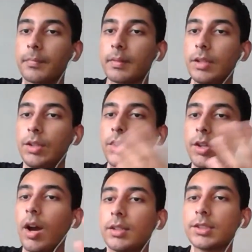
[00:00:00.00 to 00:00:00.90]
You
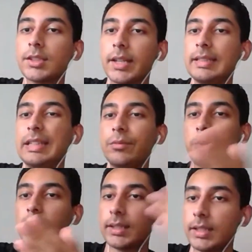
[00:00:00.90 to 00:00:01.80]
can't just like leave
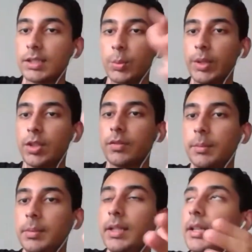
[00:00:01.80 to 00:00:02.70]
work and then switch off
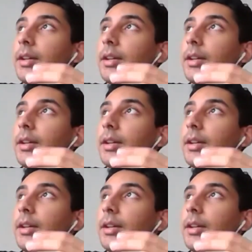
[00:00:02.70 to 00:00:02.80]
completely,